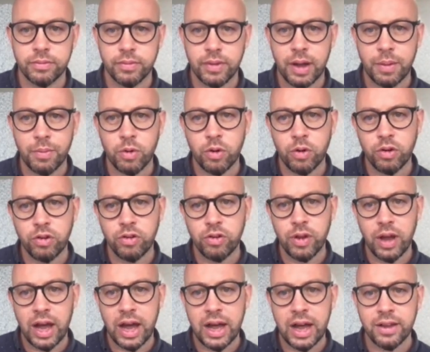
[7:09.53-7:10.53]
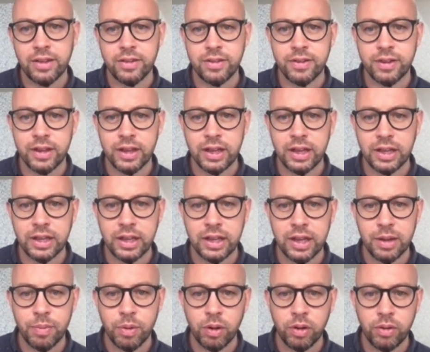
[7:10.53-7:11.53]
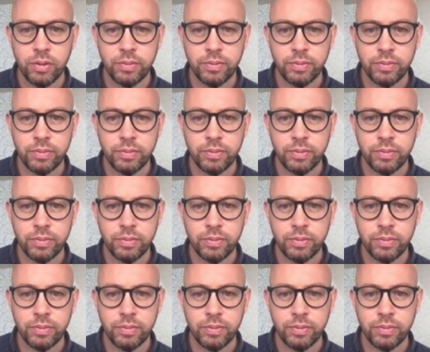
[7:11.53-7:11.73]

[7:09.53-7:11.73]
I'm going to add a label.